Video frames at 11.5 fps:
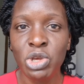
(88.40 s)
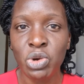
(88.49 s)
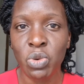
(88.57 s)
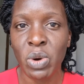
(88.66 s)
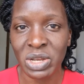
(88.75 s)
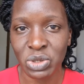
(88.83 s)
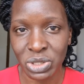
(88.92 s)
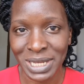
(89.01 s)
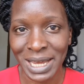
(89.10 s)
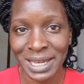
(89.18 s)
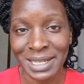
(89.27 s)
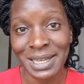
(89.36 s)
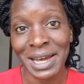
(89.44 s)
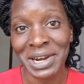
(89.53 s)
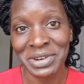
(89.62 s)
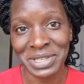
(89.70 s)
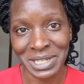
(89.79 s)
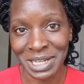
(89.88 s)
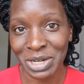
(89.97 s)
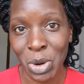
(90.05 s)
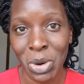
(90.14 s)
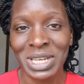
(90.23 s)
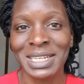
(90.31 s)
you want to target a
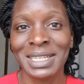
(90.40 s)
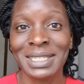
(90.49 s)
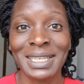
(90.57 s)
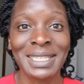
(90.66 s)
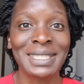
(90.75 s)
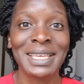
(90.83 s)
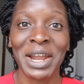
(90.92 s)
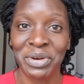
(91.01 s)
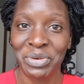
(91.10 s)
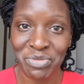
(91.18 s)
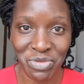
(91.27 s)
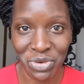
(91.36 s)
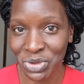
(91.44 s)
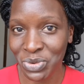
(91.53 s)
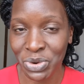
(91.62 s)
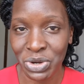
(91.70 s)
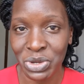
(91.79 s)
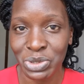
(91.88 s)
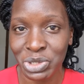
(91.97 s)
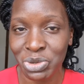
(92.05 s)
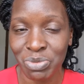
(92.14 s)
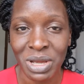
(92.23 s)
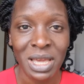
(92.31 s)
Christian audience? Is there room for you on
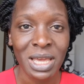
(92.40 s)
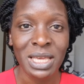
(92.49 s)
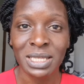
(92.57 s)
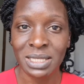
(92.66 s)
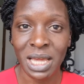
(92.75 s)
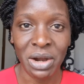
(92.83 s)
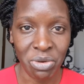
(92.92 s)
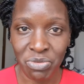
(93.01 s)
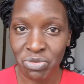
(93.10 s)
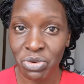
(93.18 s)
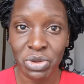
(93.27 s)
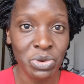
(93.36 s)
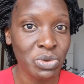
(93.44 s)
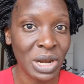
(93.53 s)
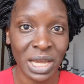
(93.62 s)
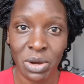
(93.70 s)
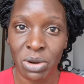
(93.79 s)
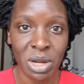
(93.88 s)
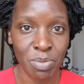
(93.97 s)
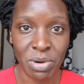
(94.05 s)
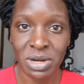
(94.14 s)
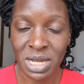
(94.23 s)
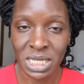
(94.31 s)
YouTube? Is there room for you like on a
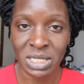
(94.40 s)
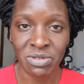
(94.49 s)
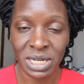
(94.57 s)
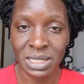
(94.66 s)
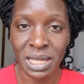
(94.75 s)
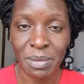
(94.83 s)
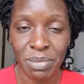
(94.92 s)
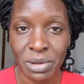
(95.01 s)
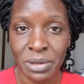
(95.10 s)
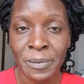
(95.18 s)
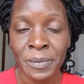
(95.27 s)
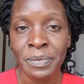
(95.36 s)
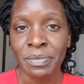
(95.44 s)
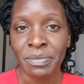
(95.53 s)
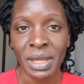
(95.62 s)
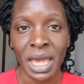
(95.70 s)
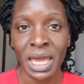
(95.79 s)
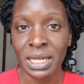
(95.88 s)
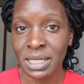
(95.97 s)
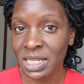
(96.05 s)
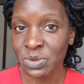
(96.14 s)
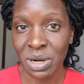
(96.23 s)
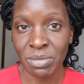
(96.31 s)
podcast, for example? And
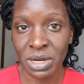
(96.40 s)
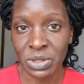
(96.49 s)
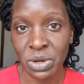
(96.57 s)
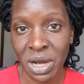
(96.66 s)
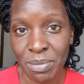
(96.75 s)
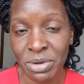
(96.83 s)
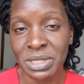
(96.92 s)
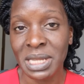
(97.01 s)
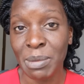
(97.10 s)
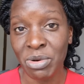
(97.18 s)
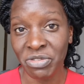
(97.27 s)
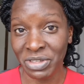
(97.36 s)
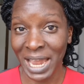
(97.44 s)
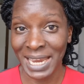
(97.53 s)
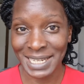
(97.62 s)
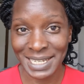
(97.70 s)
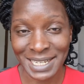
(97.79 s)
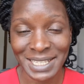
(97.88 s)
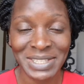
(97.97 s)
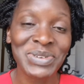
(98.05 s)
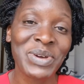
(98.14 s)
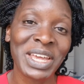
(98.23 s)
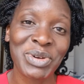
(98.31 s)
that's what I'm going to talk about. Some of the
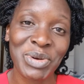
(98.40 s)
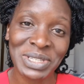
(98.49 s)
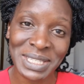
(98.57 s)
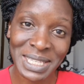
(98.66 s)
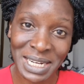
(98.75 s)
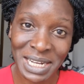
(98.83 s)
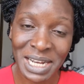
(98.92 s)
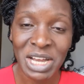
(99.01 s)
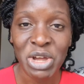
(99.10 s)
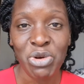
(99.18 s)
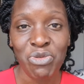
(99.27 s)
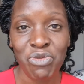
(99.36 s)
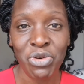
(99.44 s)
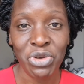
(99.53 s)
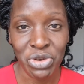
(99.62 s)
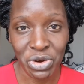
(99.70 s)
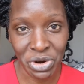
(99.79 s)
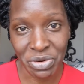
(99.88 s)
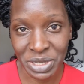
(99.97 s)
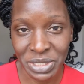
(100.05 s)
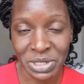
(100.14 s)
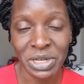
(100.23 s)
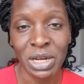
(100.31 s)
ideas you can consider for your
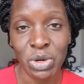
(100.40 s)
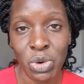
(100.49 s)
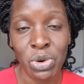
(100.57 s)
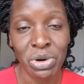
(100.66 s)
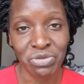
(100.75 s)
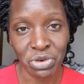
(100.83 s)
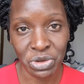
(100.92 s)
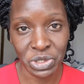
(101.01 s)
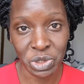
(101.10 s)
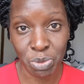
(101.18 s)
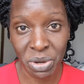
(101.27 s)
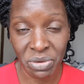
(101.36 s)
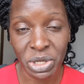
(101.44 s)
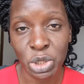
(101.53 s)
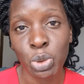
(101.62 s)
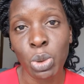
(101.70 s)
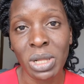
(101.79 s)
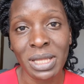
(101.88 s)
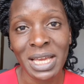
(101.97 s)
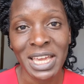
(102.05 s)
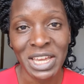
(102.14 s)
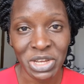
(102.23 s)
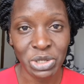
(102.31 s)
Christian or for your spiritual
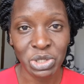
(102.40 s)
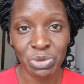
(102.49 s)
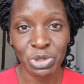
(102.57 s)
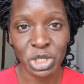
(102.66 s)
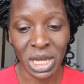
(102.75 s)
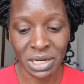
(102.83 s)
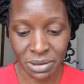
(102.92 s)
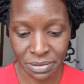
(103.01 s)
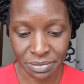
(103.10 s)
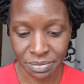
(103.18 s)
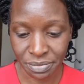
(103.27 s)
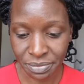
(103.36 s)
YouTube channel.